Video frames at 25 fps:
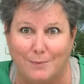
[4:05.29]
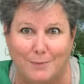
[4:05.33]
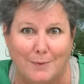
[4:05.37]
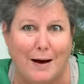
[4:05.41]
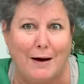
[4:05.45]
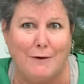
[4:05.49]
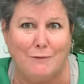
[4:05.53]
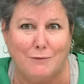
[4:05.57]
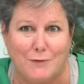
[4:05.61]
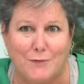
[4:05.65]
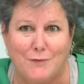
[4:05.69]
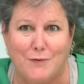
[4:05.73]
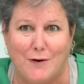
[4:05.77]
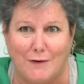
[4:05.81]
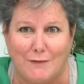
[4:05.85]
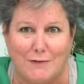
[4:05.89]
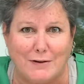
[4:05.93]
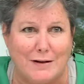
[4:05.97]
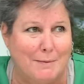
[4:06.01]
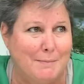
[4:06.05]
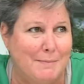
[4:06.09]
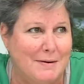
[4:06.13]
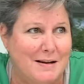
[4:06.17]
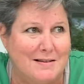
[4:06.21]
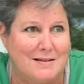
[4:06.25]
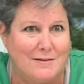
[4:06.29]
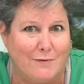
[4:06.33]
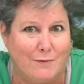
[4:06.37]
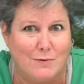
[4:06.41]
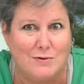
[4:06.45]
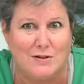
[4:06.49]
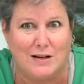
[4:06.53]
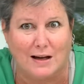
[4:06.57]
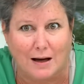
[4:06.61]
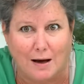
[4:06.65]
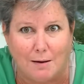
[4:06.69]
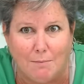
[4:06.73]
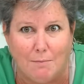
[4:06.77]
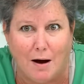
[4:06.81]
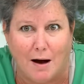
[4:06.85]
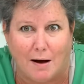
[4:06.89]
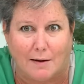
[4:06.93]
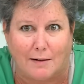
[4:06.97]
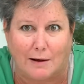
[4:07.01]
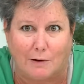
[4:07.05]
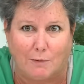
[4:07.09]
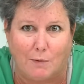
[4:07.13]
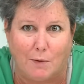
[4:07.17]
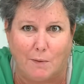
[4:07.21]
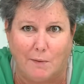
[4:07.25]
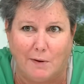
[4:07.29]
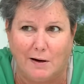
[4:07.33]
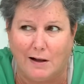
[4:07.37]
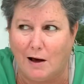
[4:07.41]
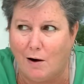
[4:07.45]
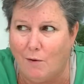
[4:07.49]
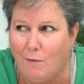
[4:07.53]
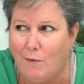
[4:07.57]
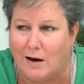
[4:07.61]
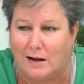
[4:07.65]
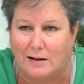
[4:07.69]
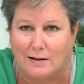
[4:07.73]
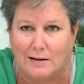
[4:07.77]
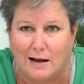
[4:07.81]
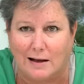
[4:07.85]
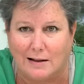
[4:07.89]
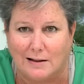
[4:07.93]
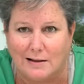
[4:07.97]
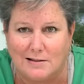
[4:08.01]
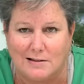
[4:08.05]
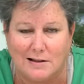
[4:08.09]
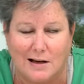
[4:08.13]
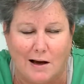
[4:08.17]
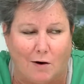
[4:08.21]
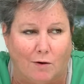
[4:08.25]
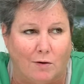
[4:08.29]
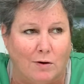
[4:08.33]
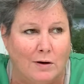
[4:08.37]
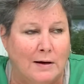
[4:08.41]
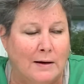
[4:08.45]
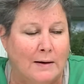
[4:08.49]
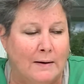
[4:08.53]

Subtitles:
after 5 or 10 minutes, everyone's like, "Come on, we want to go in. Let's go."